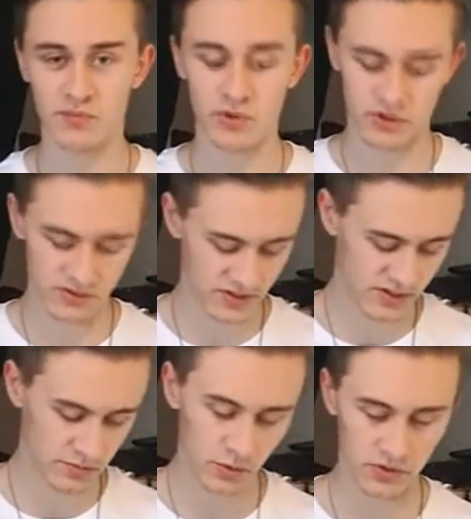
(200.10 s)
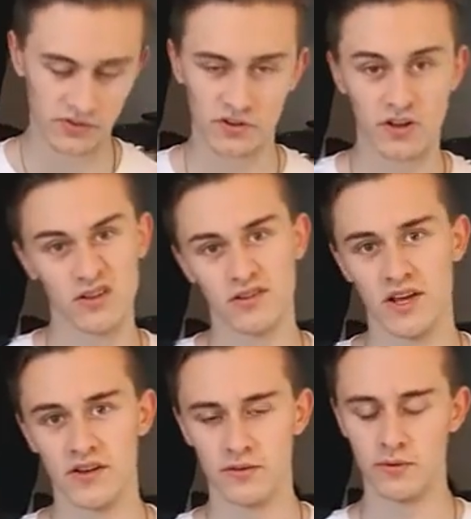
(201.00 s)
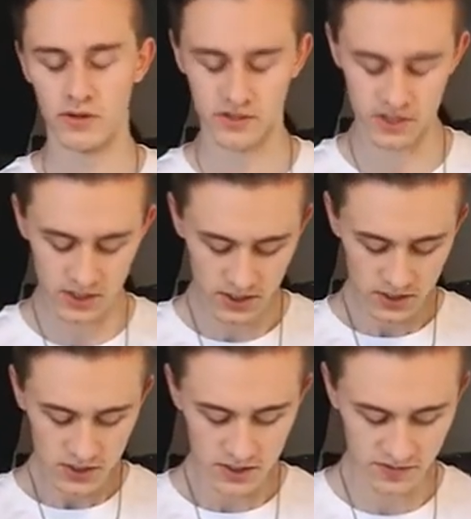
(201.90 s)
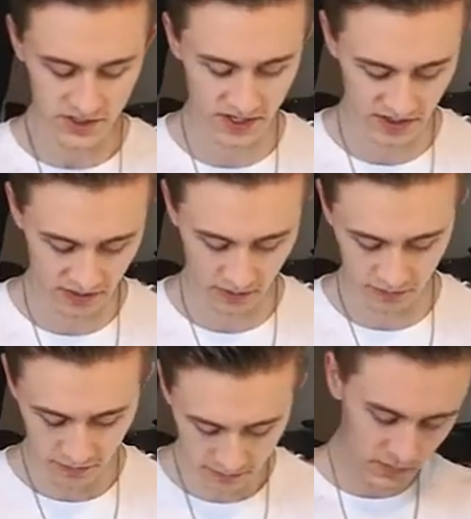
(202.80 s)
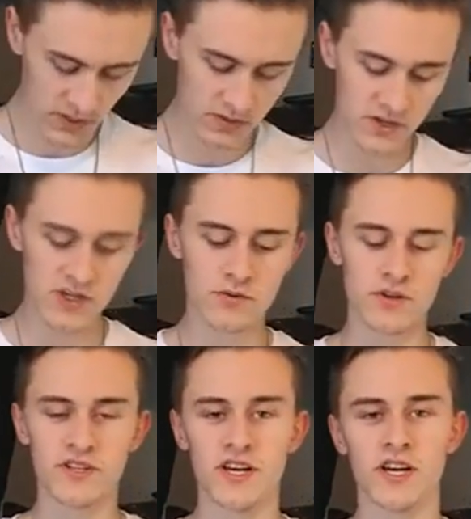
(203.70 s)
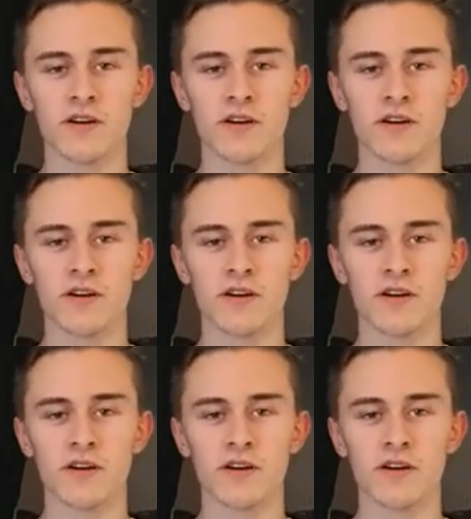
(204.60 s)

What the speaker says: but I suppose it's not the end of the world. Take that off. These ones here,